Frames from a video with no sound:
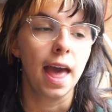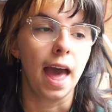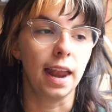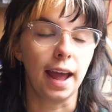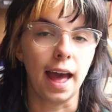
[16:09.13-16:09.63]

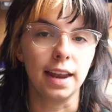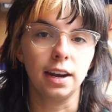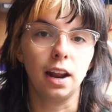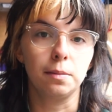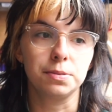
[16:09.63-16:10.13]
and I
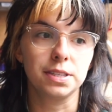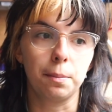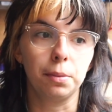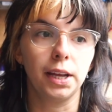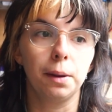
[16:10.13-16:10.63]
ended up
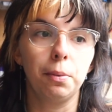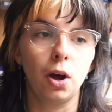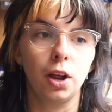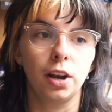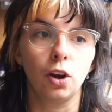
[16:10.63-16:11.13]
stumbling
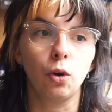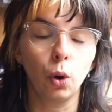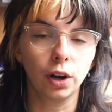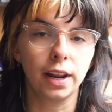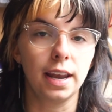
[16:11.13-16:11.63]
upon
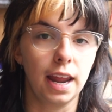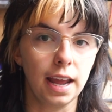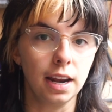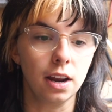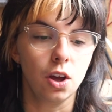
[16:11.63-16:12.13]
Court and
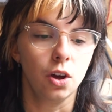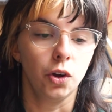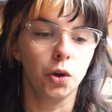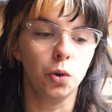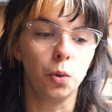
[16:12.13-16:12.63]
Nate,
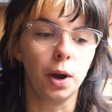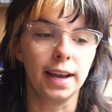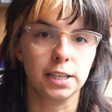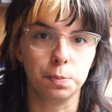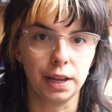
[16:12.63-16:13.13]
who
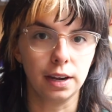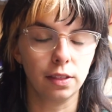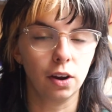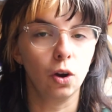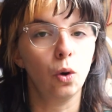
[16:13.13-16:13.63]
explained
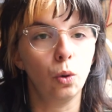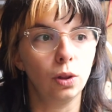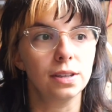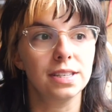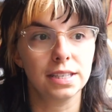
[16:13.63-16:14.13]
their
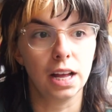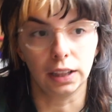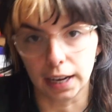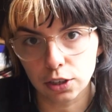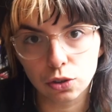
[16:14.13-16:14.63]
whole
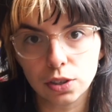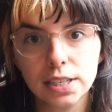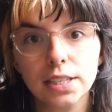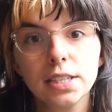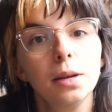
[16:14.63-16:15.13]
electrical
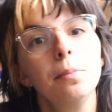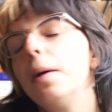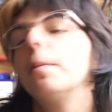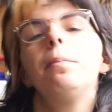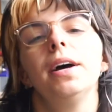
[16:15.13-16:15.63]
system,
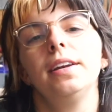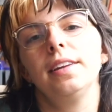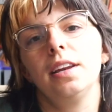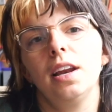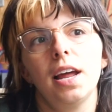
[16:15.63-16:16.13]
but
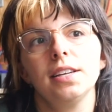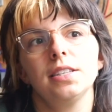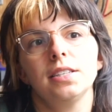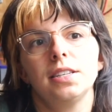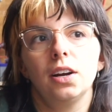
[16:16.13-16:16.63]
didn't
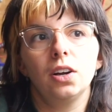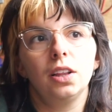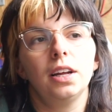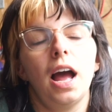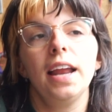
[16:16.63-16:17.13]

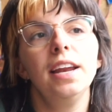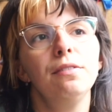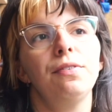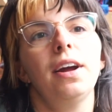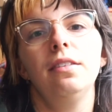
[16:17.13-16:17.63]
necessarily, I
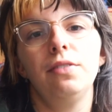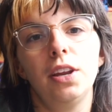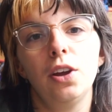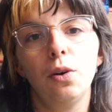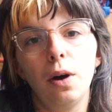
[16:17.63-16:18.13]
didn't find a
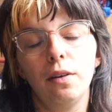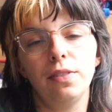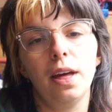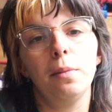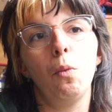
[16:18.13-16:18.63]
video of
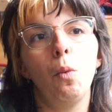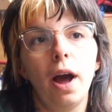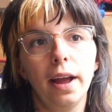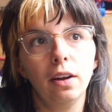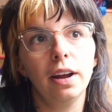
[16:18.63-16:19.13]
them
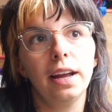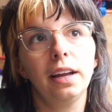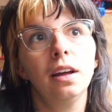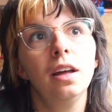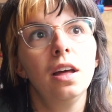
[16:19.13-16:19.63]
wiring